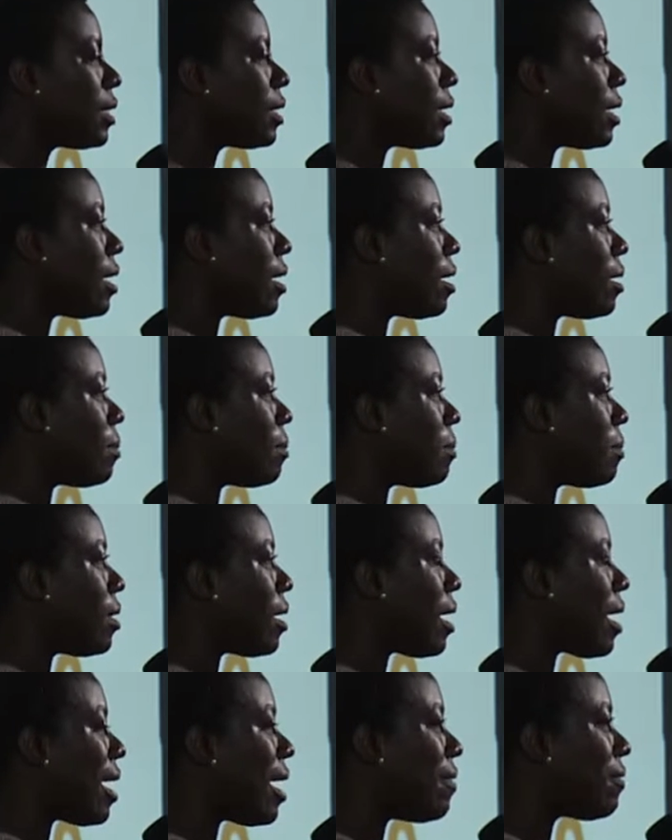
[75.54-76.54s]
Um,
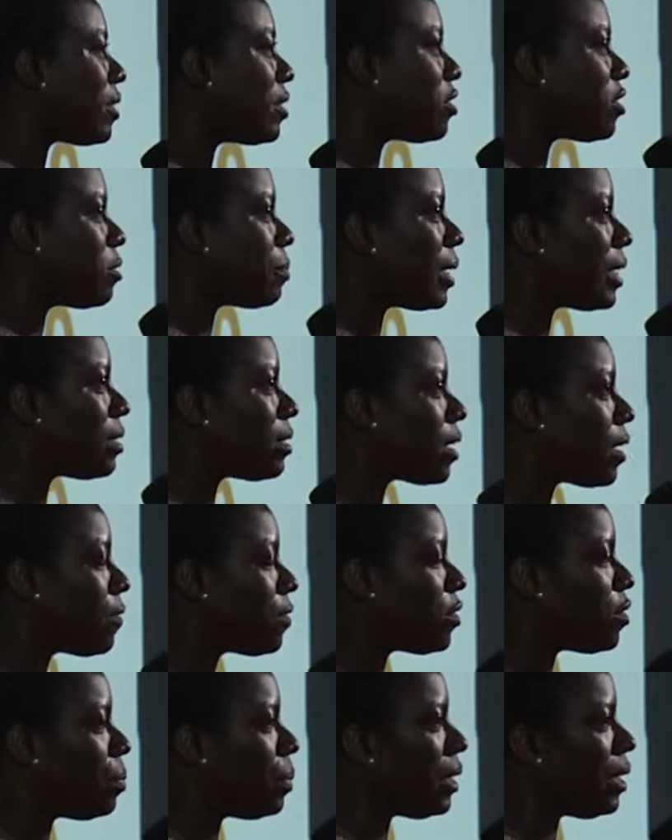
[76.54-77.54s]
I've considered myself
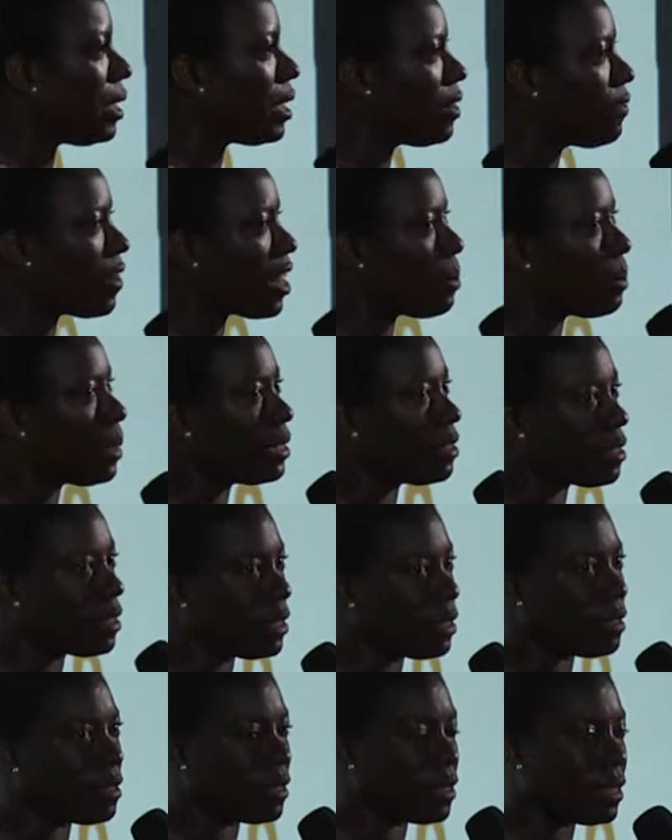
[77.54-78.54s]
to be an
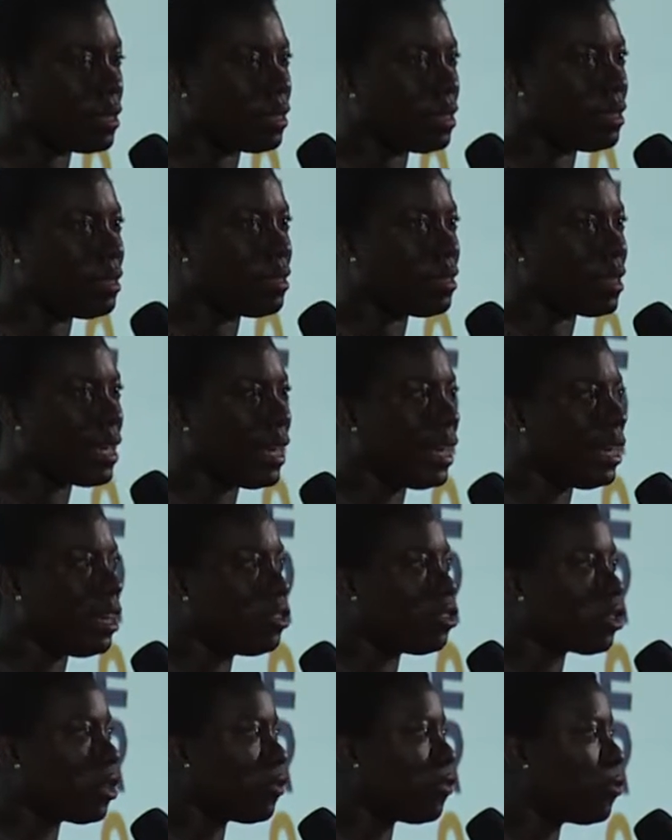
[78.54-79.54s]
environmentalist since the
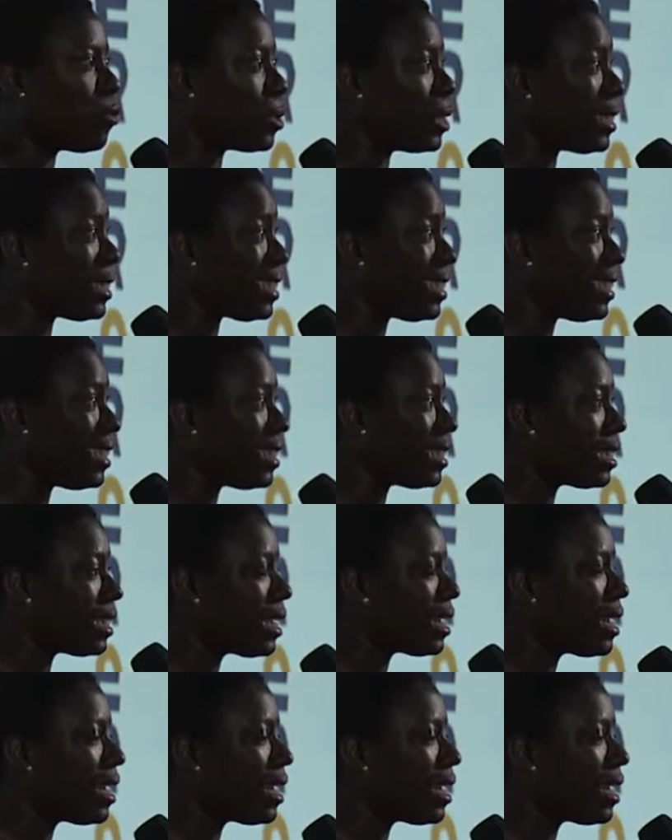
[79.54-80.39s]
age of 14.